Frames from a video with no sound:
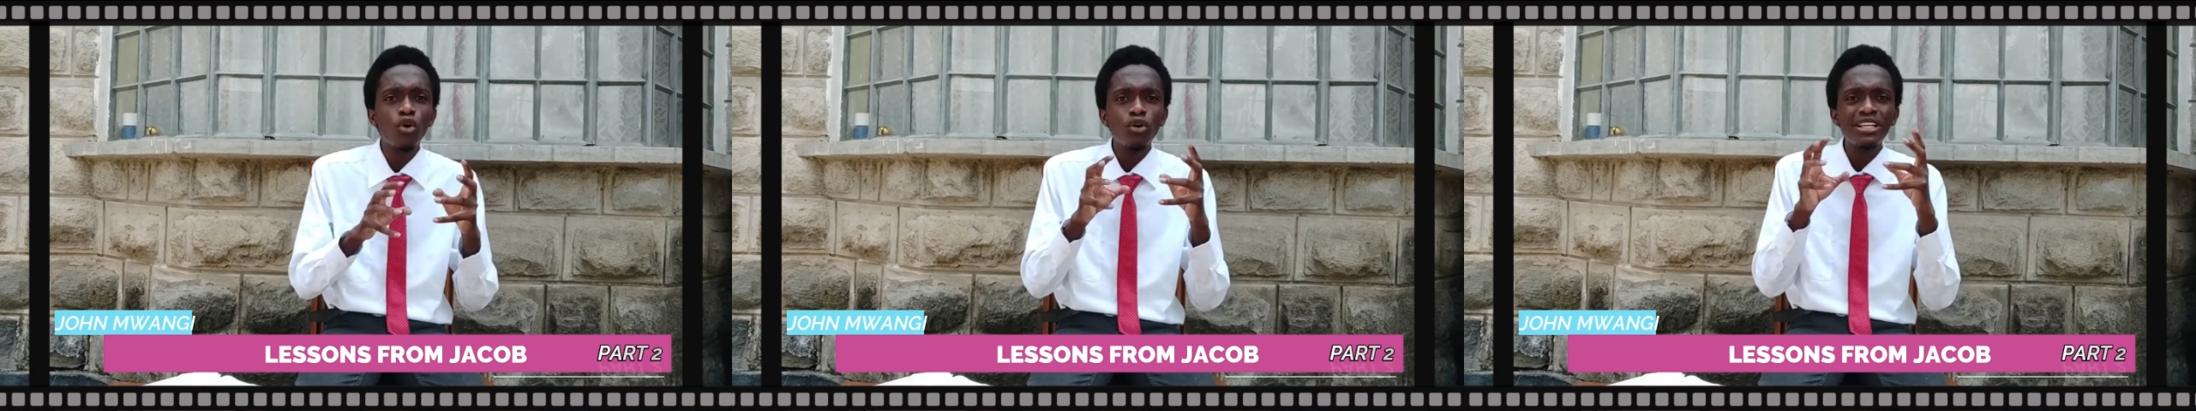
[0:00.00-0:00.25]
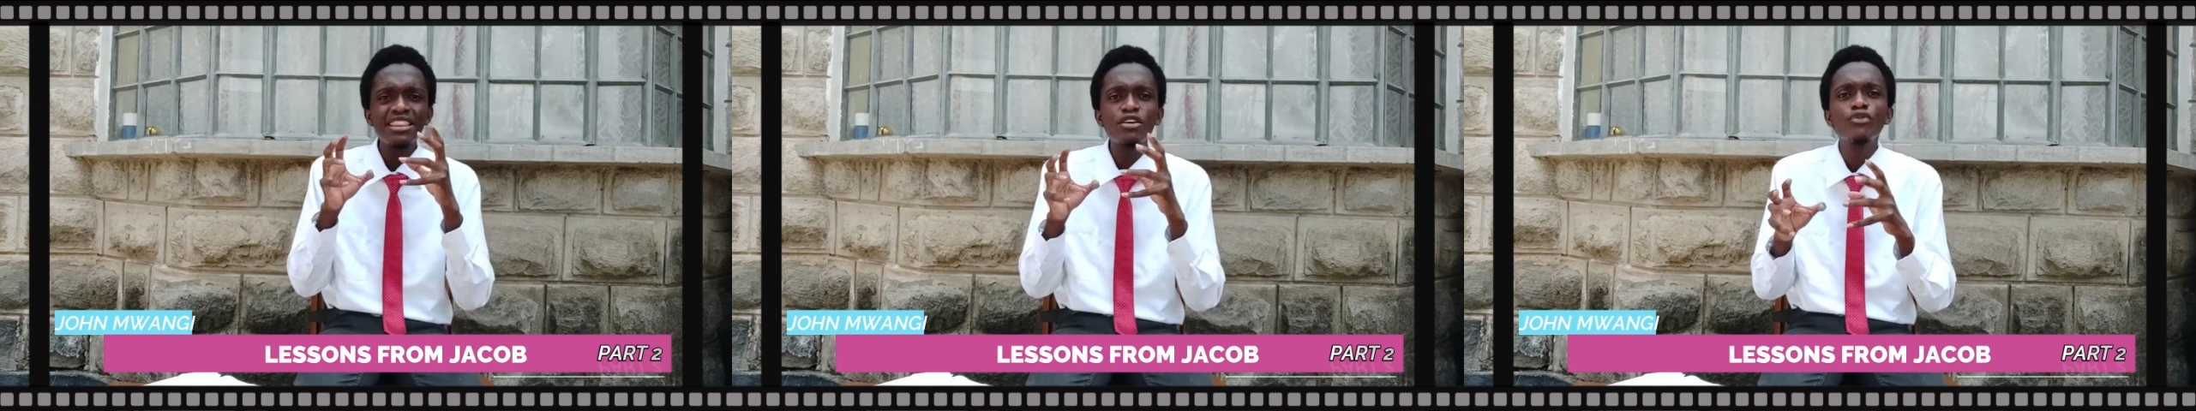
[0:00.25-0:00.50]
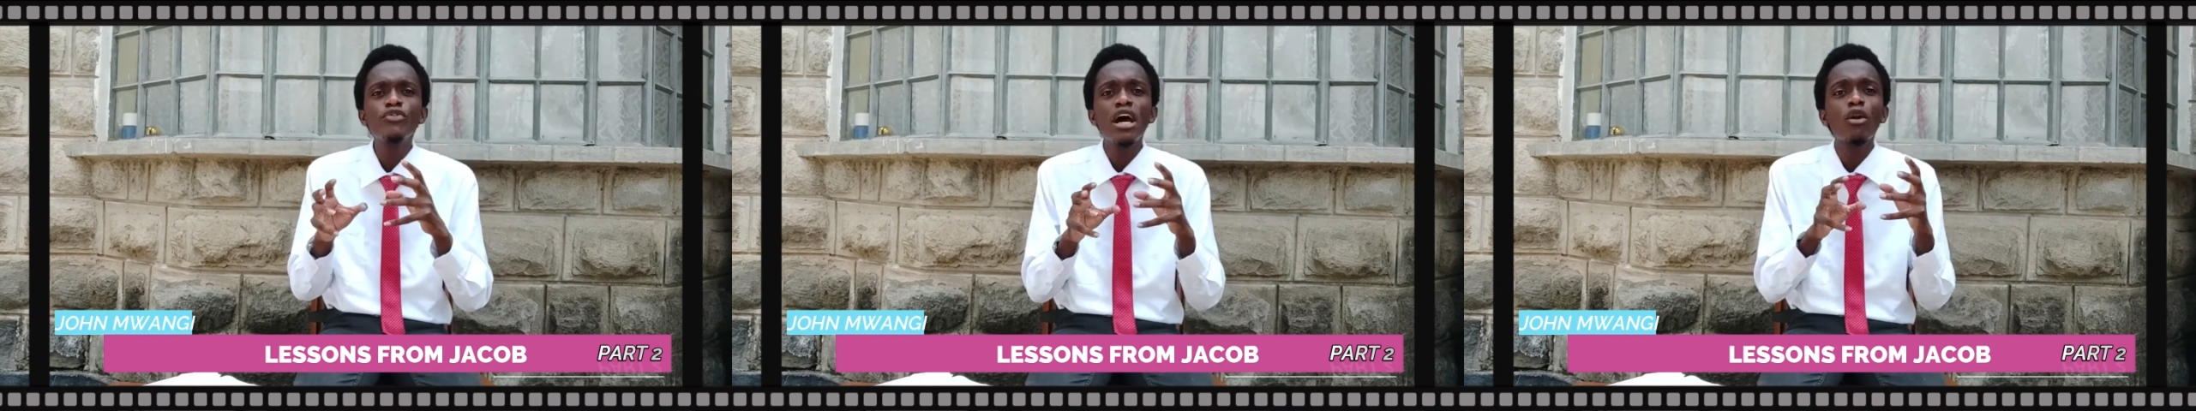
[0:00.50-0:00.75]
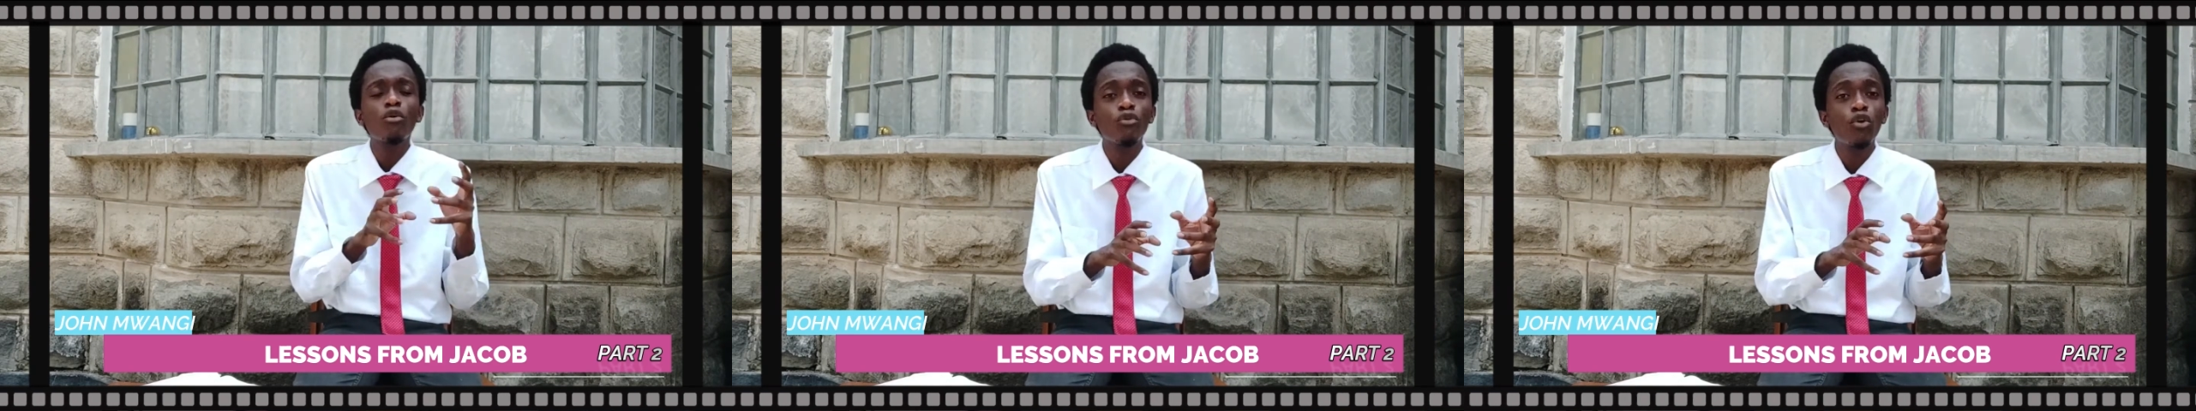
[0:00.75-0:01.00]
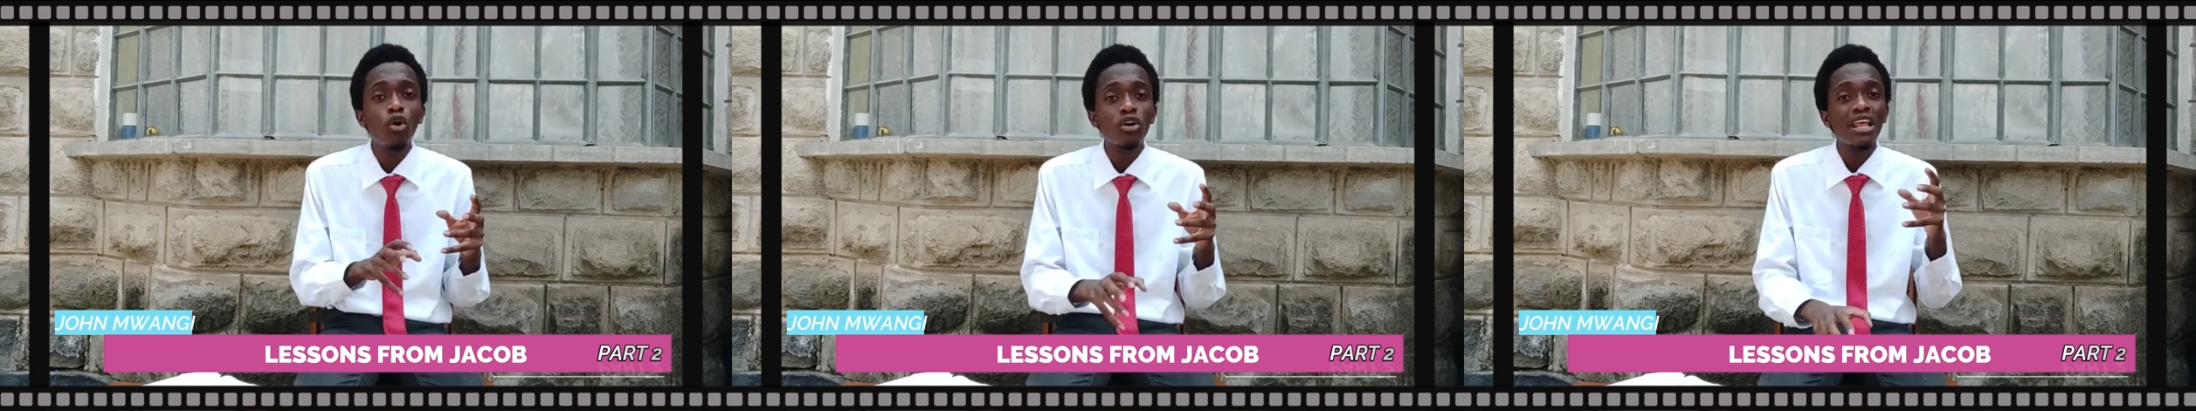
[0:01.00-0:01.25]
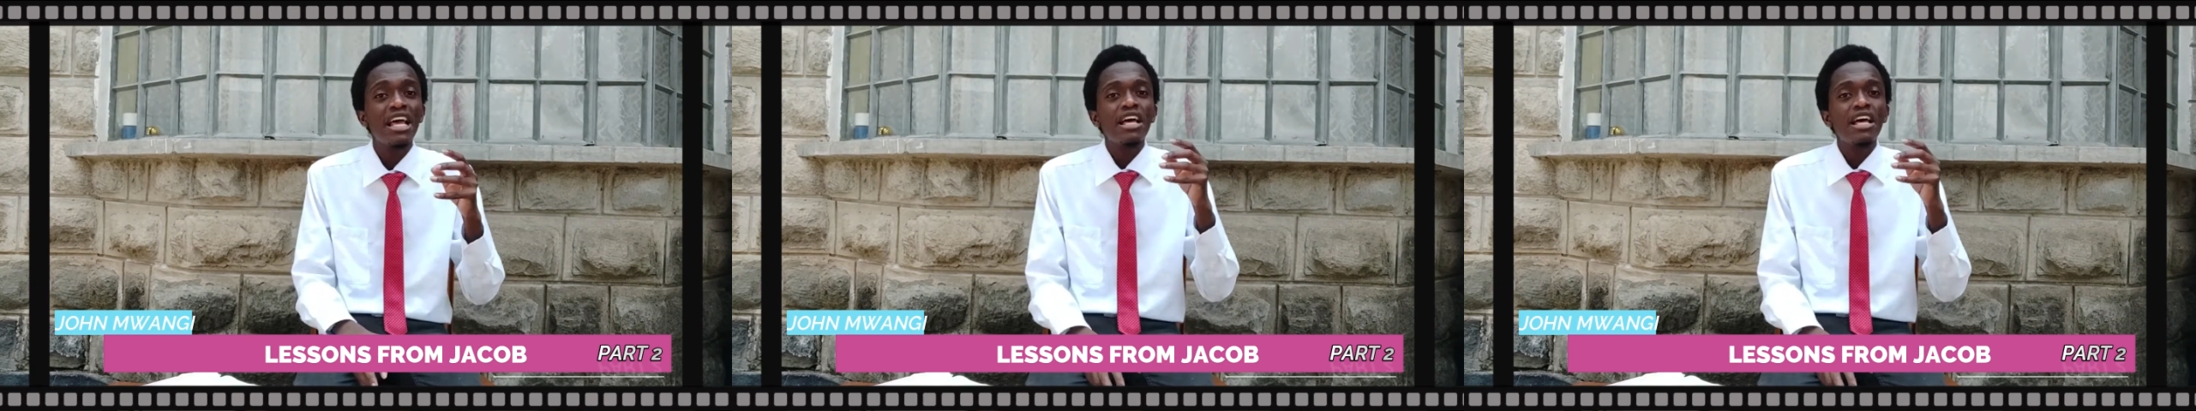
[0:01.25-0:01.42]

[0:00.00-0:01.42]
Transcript: God, in the fear of God,